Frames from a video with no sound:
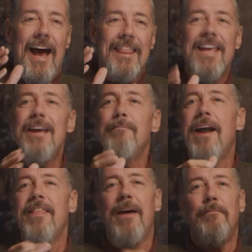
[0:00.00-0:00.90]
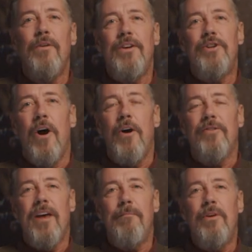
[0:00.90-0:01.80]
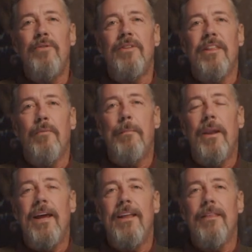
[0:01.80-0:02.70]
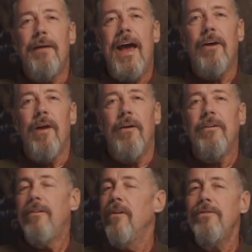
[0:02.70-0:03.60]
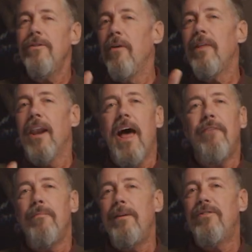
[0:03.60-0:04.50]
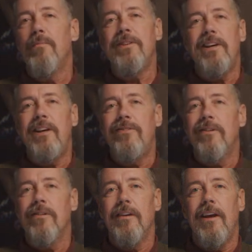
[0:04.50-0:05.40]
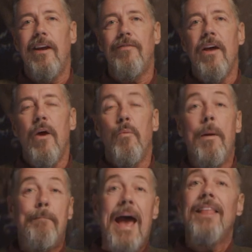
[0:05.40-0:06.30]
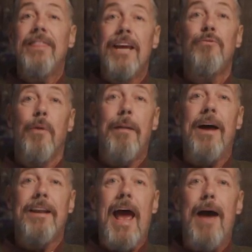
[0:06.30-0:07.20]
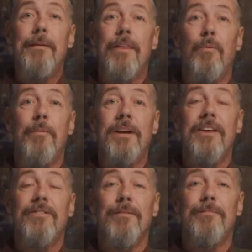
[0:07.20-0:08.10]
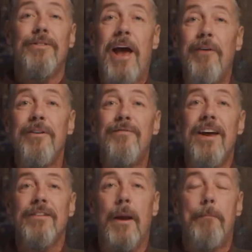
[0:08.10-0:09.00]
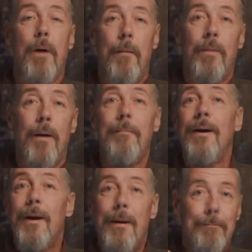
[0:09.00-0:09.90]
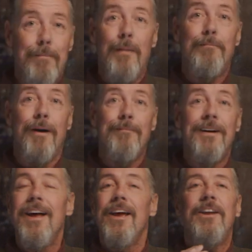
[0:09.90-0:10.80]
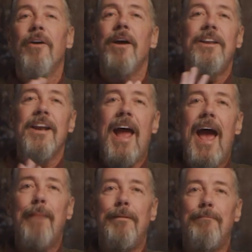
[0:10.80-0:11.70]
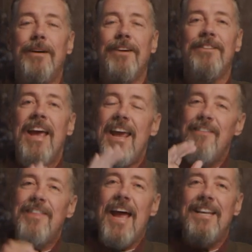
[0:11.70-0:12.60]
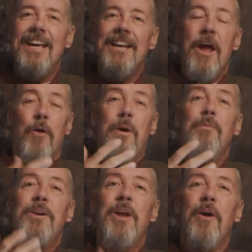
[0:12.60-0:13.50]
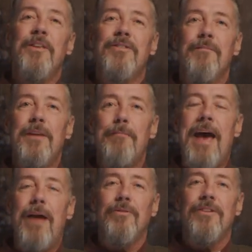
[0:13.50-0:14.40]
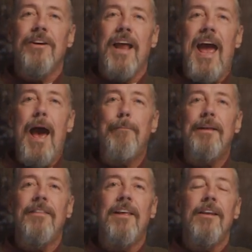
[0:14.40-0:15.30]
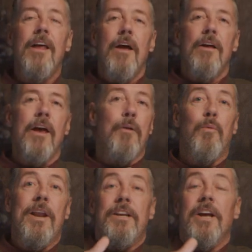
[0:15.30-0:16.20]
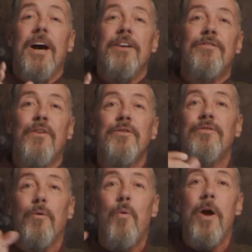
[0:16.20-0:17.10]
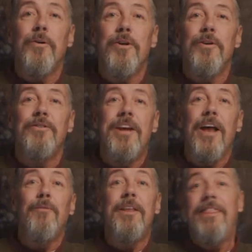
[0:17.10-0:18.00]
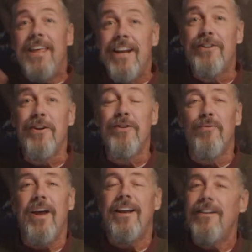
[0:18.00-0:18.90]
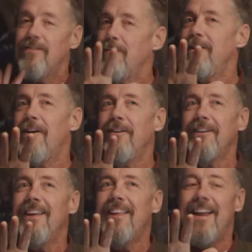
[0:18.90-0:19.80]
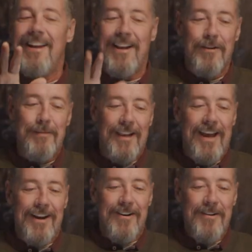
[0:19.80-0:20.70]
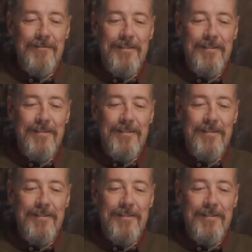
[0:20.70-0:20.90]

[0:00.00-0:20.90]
I think about in that movie Jaws, that music that would play in the background. Don't you know that life would be so much easier if, when bad things were about to happen, that we would get some sound effects like bum bum, bum bum, You know, it doesn't happen because if that did, we would know that something bad was going to happen. And then eh, when it does, first the water turns yellow and then it turns red. And some of y'all will get that a little bit later.